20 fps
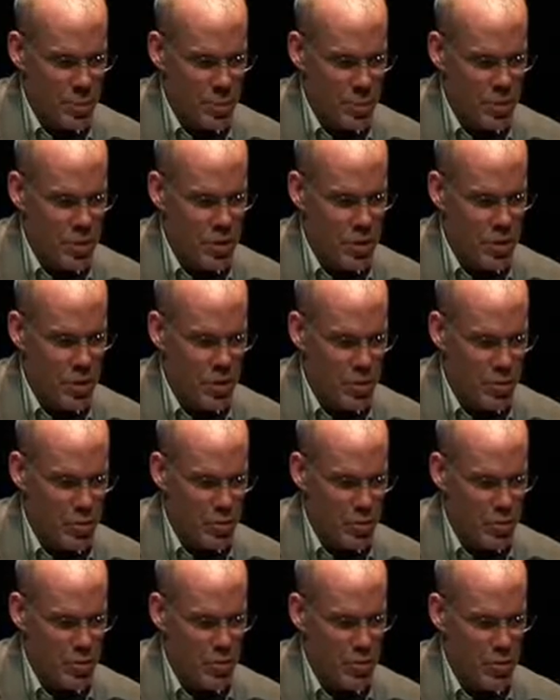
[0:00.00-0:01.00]

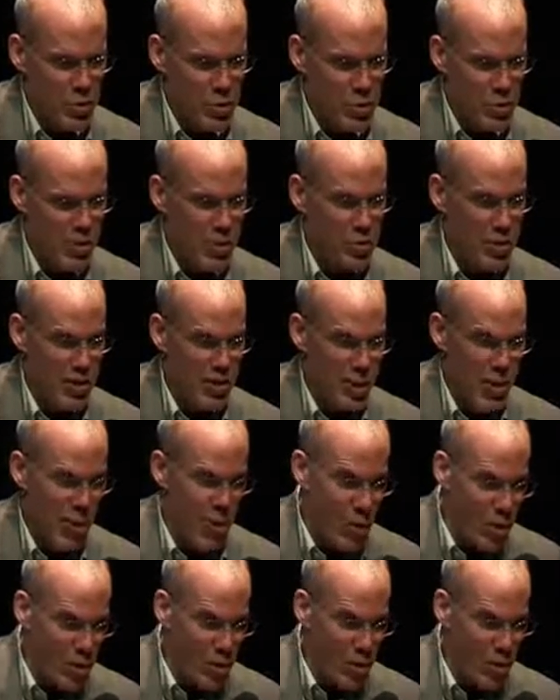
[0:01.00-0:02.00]
There now
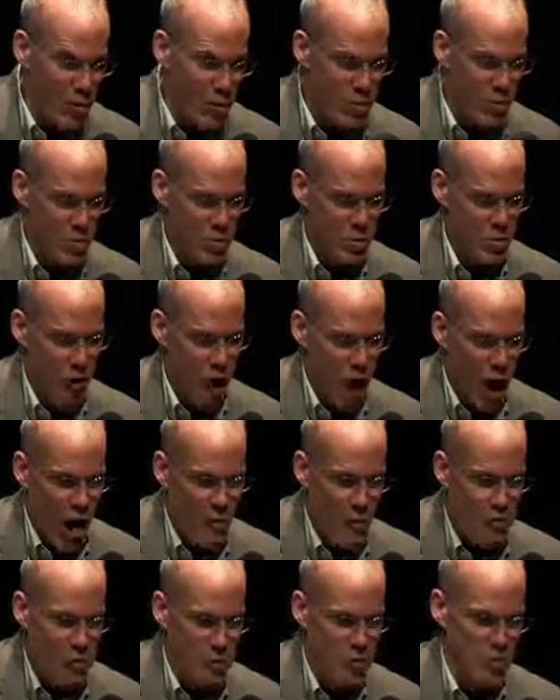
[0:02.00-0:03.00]
are
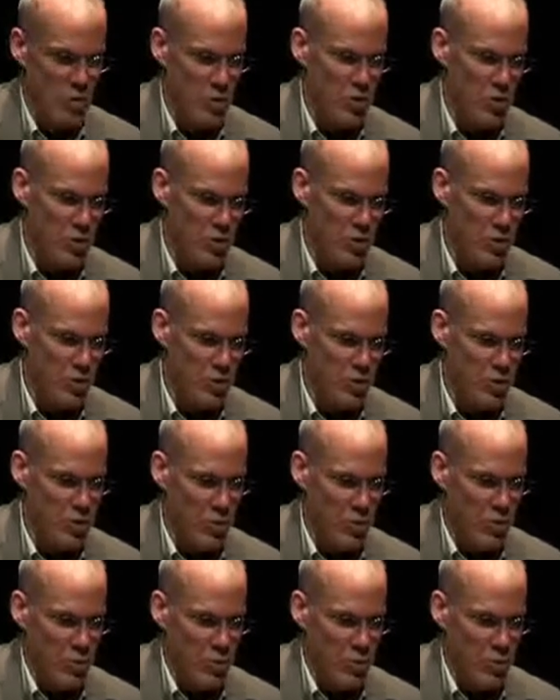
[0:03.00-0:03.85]
operas, and